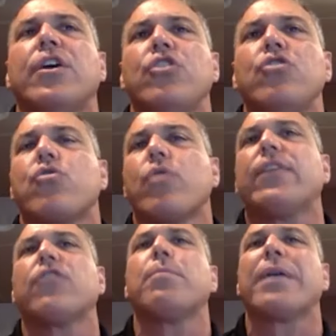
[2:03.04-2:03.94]
you create
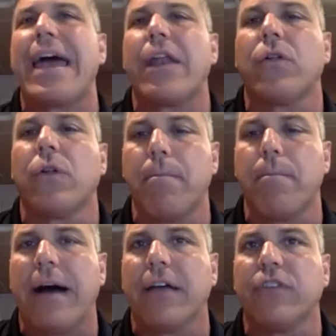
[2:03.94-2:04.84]
this mechanical
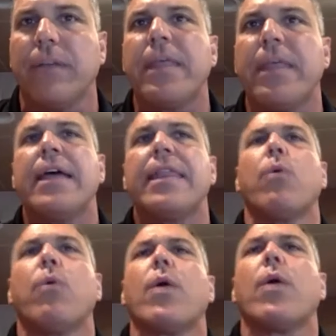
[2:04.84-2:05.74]
composite. Now,
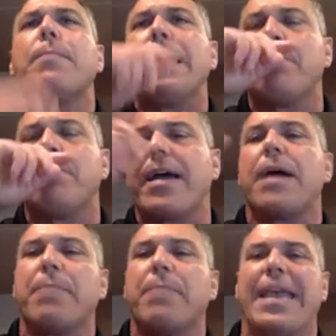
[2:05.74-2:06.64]
what do I mean by
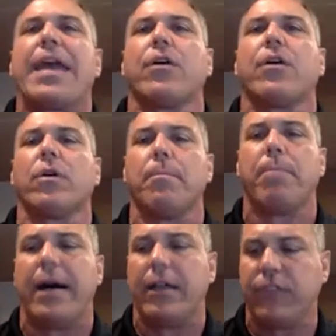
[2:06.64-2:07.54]
a mechanical
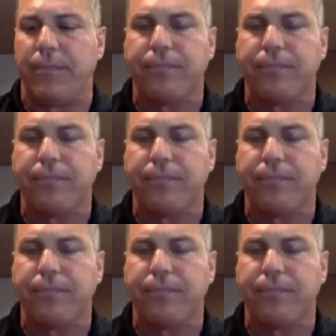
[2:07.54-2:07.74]
composite?